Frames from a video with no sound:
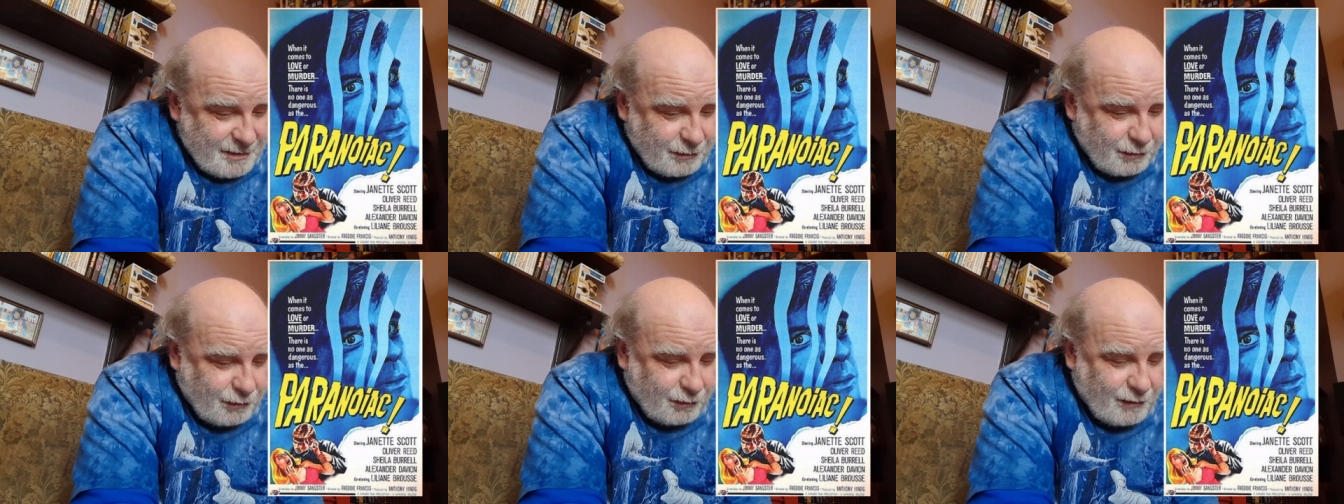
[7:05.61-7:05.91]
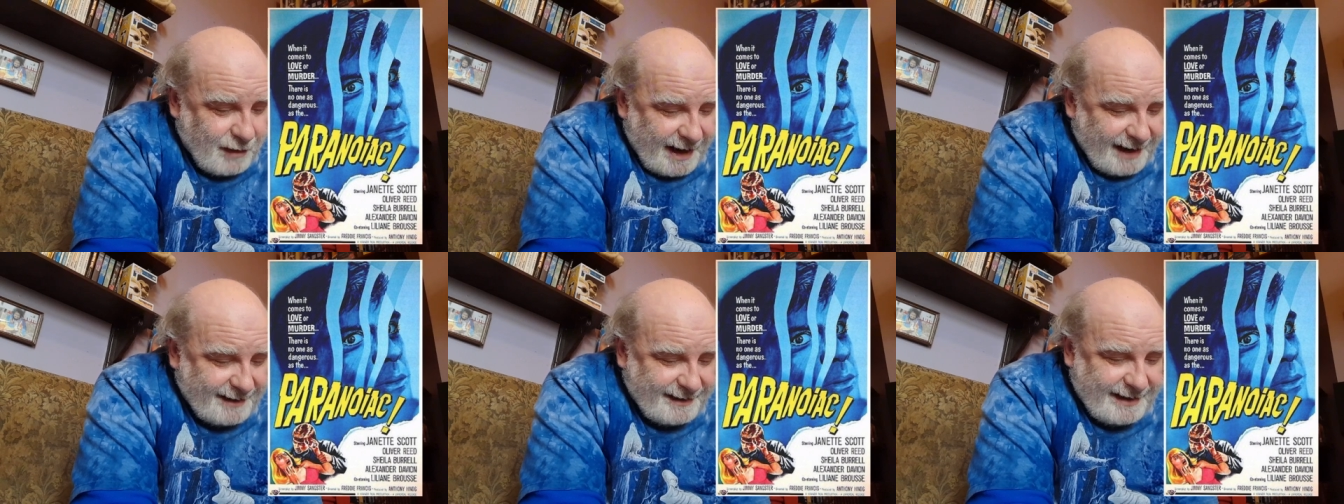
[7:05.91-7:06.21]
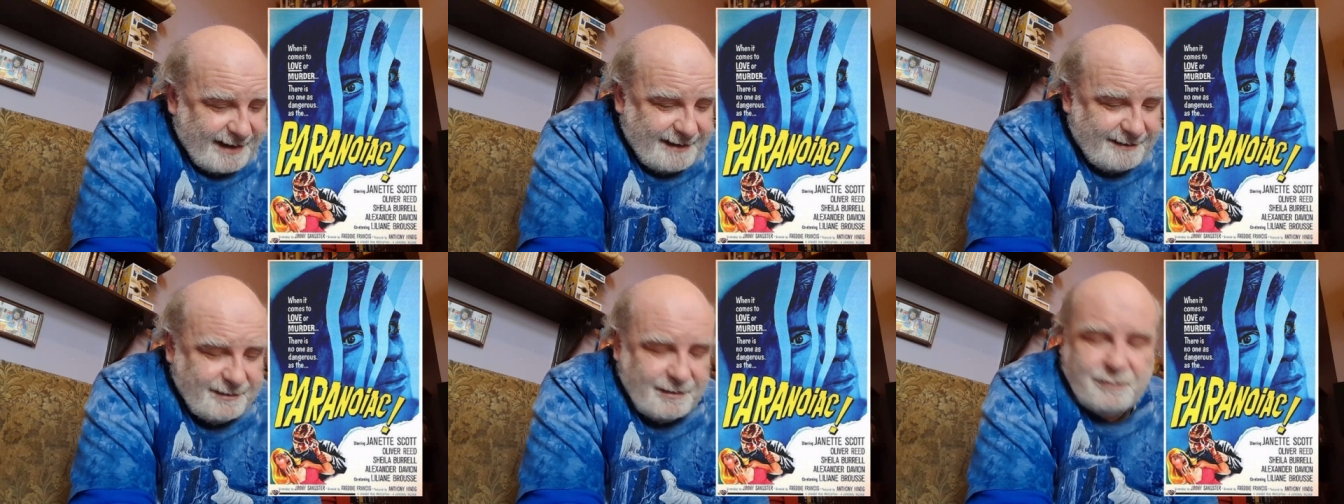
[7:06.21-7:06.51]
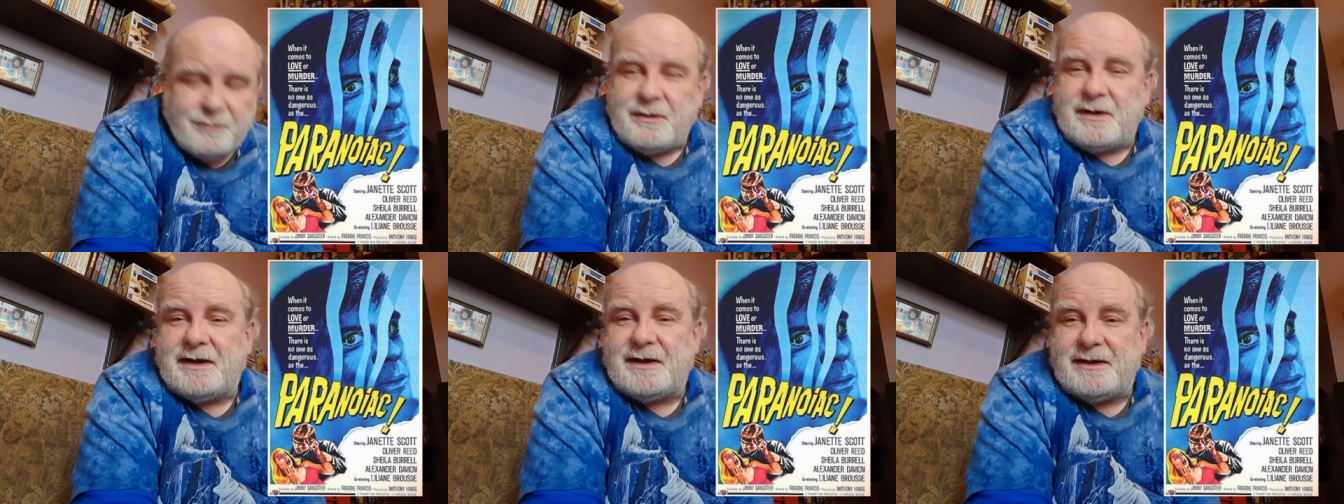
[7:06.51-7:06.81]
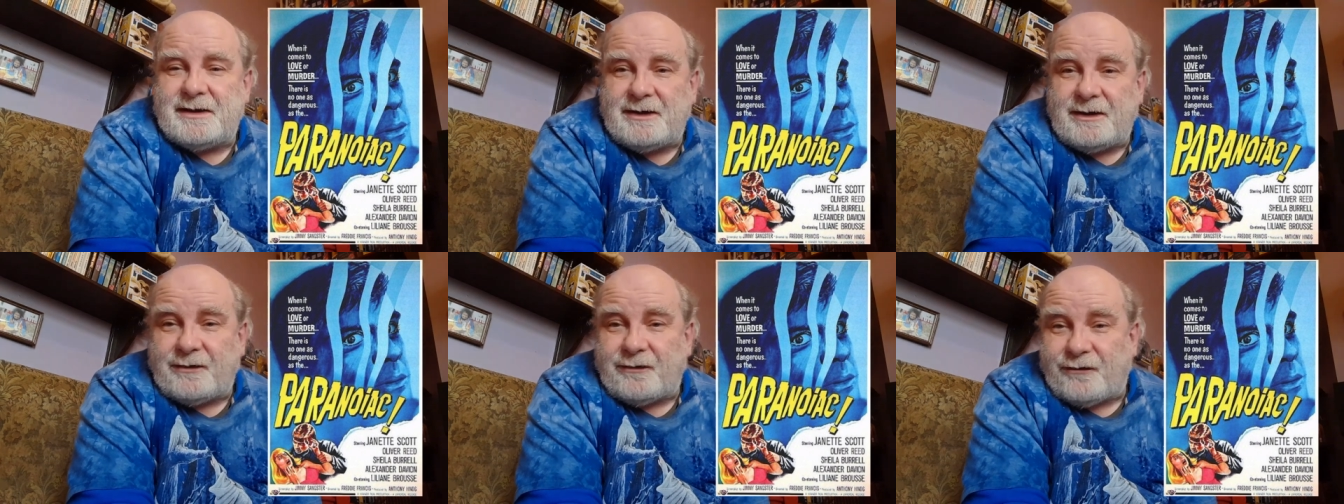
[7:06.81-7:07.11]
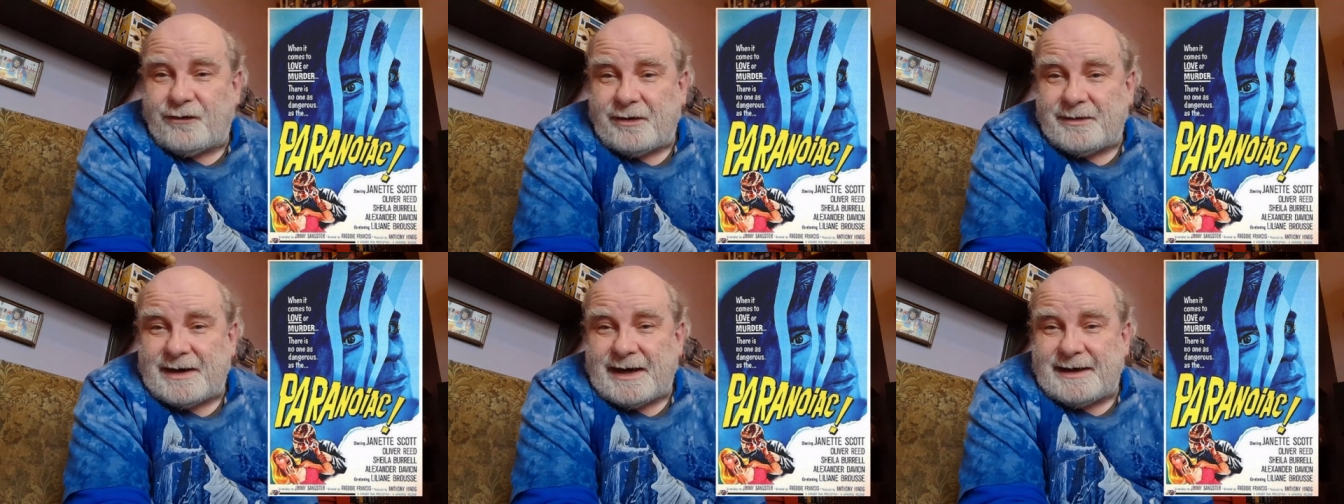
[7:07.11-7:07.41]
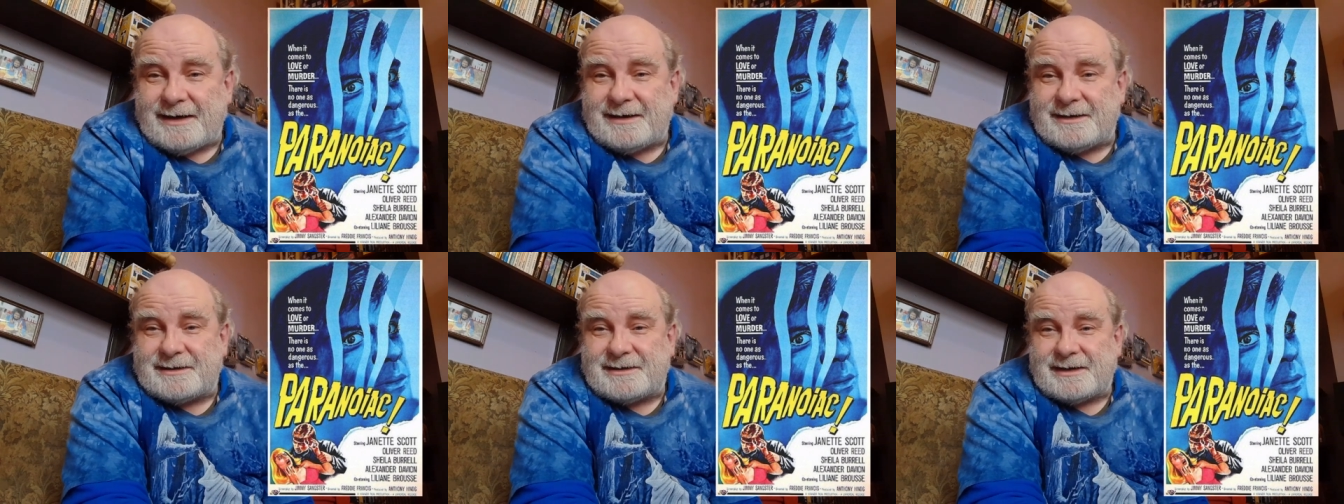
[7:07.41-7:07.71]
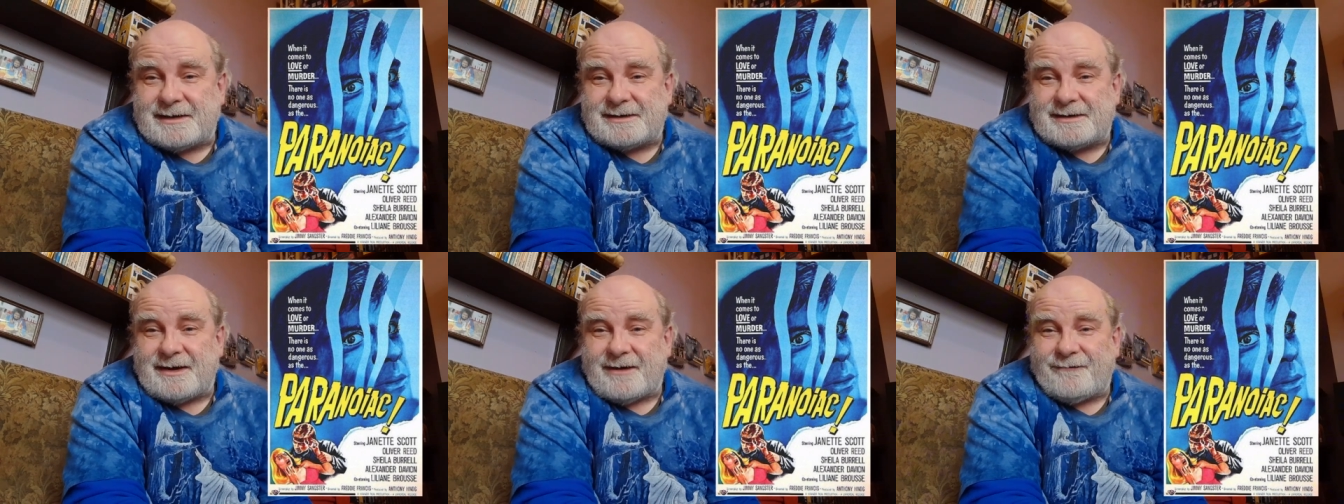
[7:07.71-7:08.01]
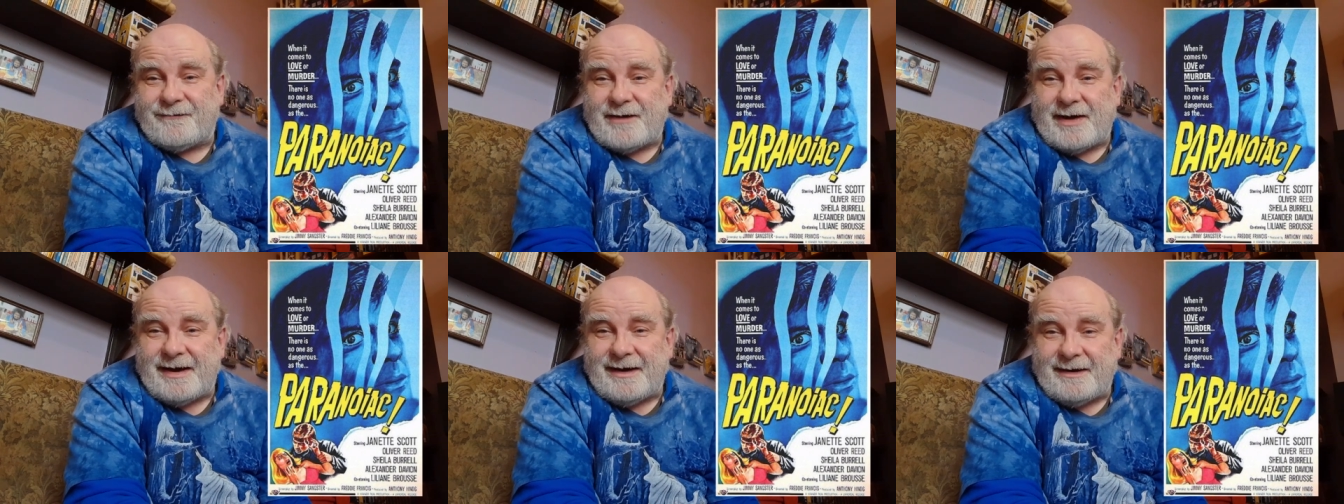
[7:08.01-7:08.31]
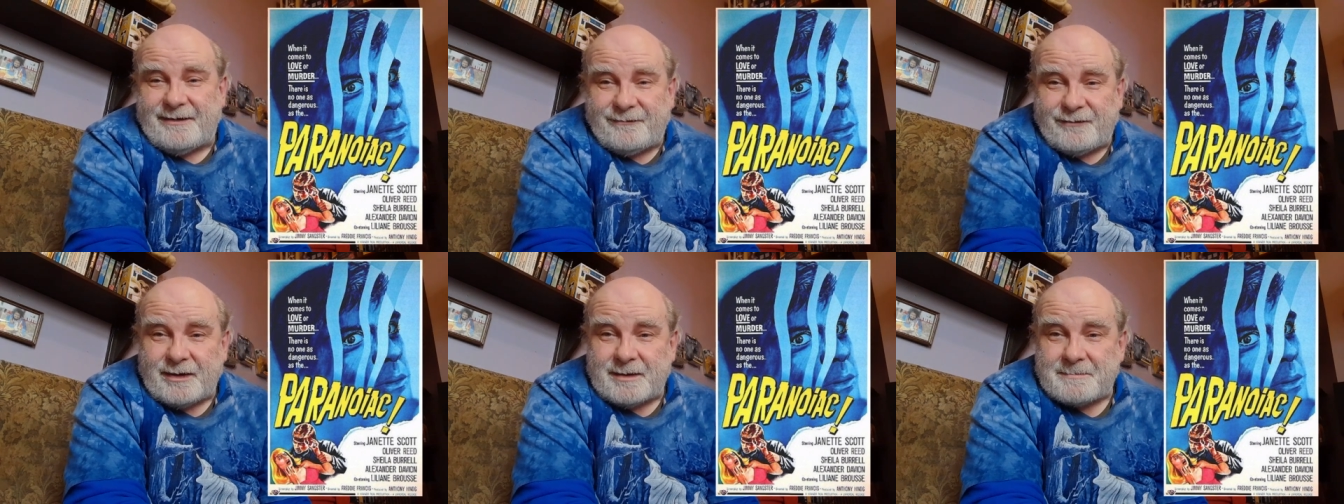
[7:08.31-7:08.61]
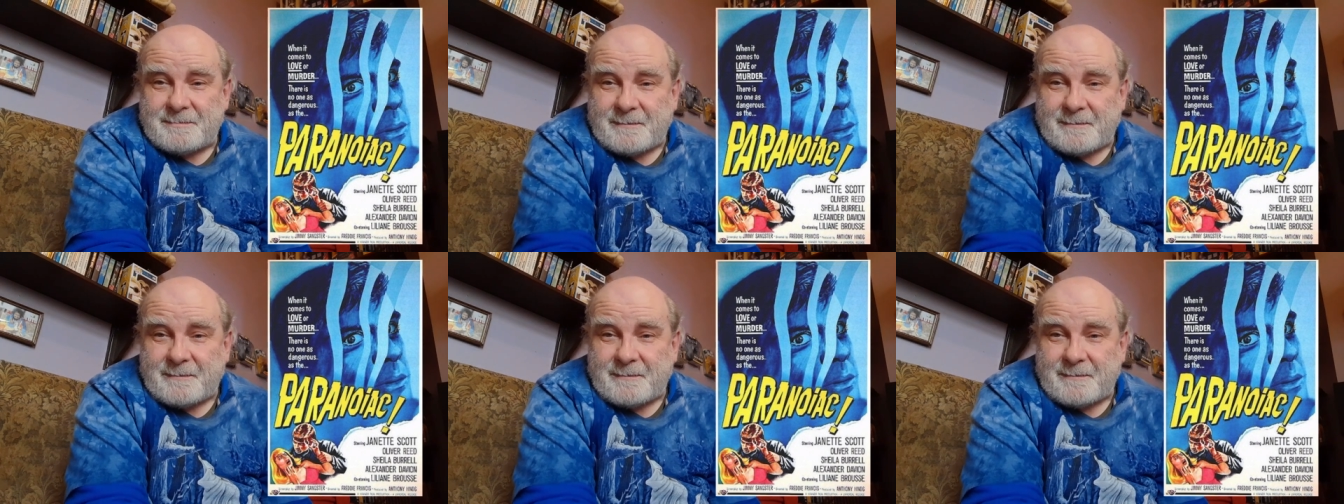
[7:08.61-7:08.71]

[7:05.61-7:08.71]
Crack in the World from 1965.